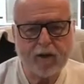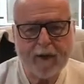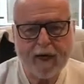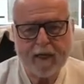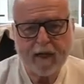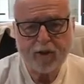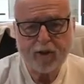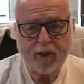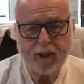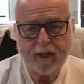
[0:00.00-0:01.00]
And many times you
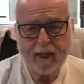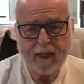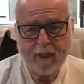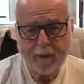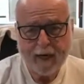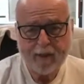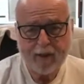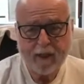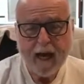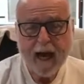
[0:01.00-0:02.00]
see that the patient